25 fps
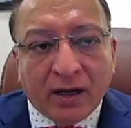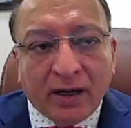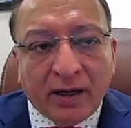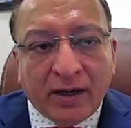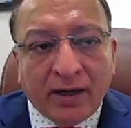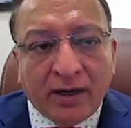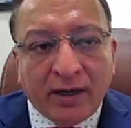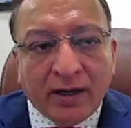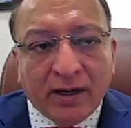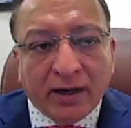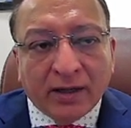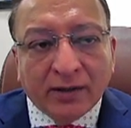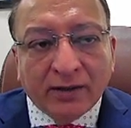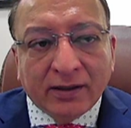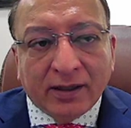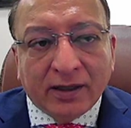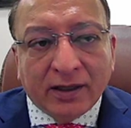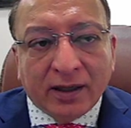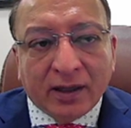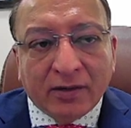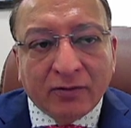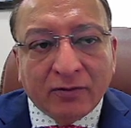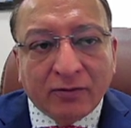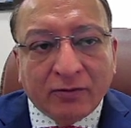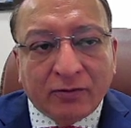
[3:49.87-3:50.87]
India, there
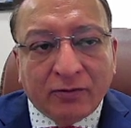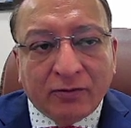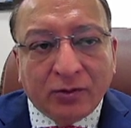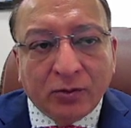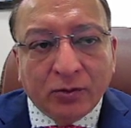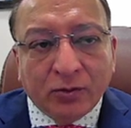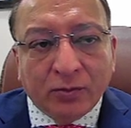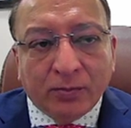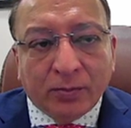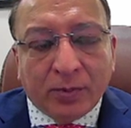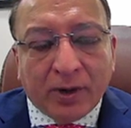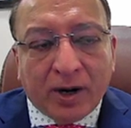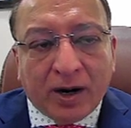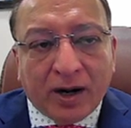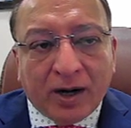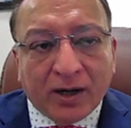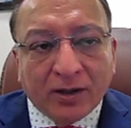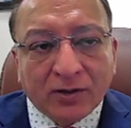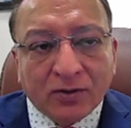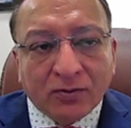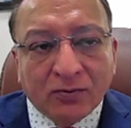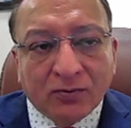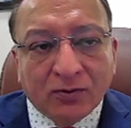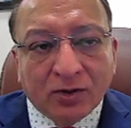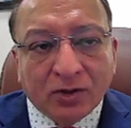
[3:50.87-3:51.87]
are few
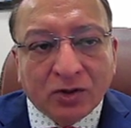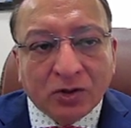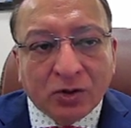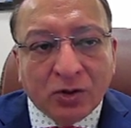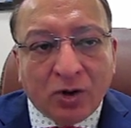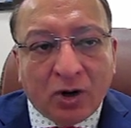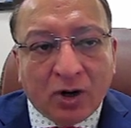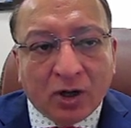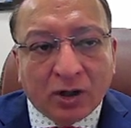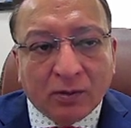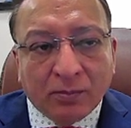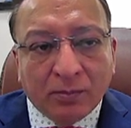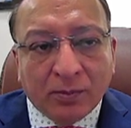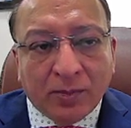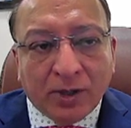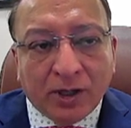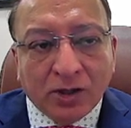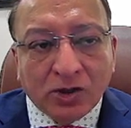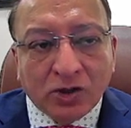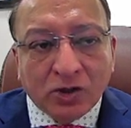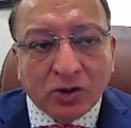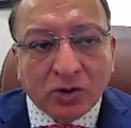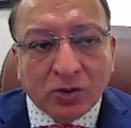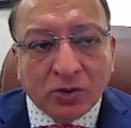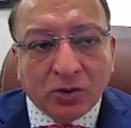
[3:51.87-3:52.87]
plants which got
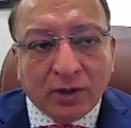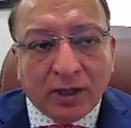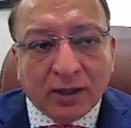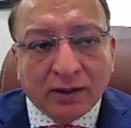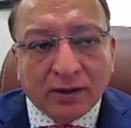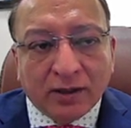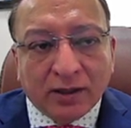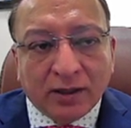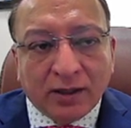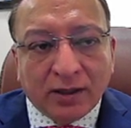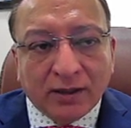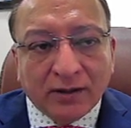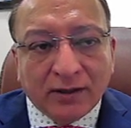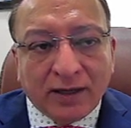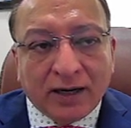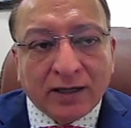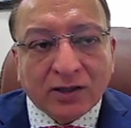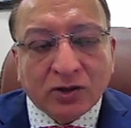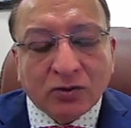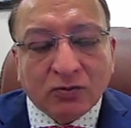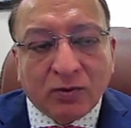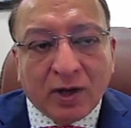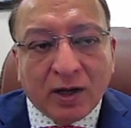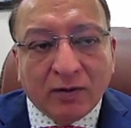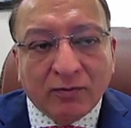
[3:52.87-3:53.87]
bunched together, and
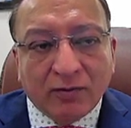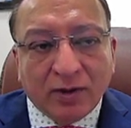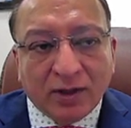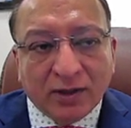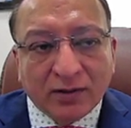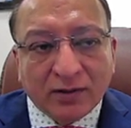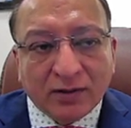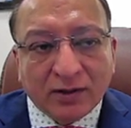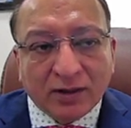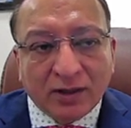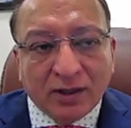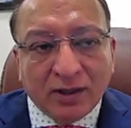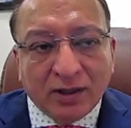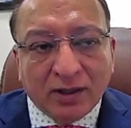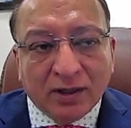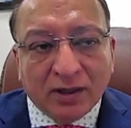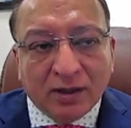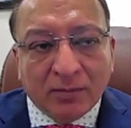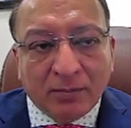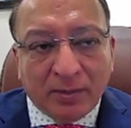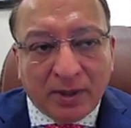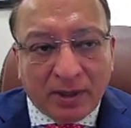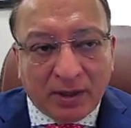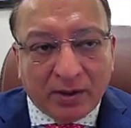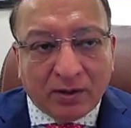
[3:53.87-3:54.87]
that's why we are seeing a
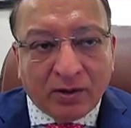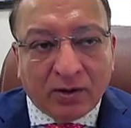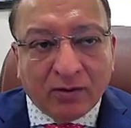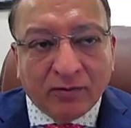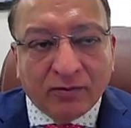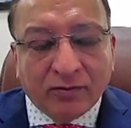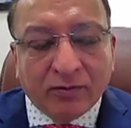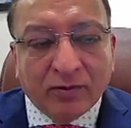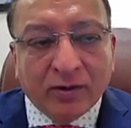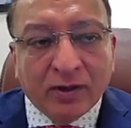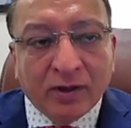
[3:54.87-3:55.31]
bit of